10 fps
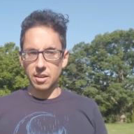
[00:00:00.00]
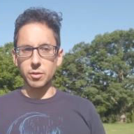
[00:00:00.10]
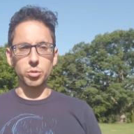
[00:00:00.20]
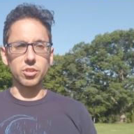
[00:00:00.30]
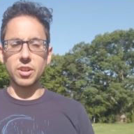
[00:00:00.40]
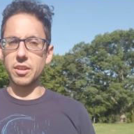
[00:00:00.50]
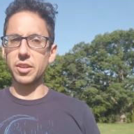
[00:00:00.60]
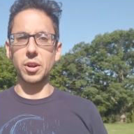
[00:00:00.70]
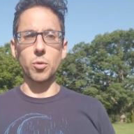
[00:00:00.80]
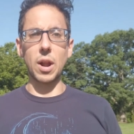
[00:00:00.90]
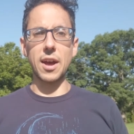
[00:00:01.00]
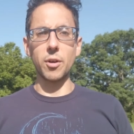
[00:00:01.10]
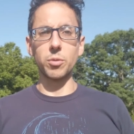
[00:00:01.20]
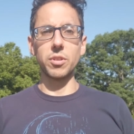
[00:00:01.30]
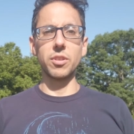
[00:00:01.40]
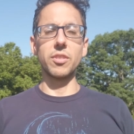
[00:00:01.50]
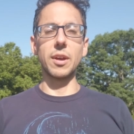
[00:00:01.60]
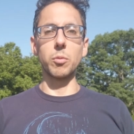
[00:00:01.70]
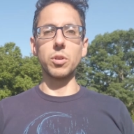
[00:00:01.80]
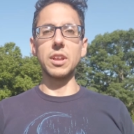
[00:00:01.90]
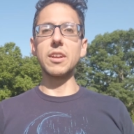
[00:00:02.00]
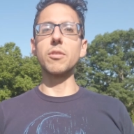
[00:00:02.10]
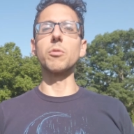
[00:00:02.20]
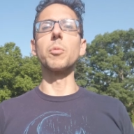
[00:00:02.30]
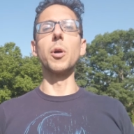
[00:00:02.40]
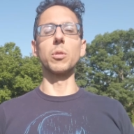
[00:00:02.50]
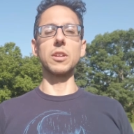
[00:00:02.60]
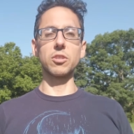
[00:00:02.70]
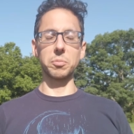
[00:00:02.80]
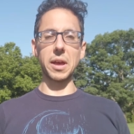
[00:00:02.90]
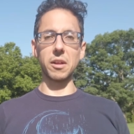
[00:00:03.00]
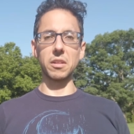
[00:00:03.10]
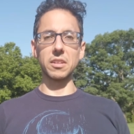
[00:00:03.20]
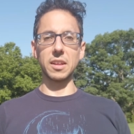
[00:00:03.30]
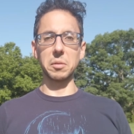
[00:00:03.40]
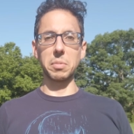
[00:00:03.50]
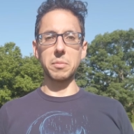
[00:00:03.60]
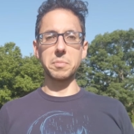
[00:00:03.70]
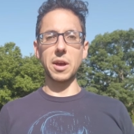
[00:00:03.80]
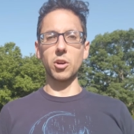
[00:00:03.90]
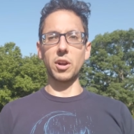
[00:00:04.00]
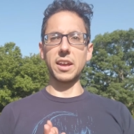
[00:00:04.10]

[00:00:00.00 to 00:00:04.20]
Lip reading: there was nothing around that would even remotely smell like baby powder.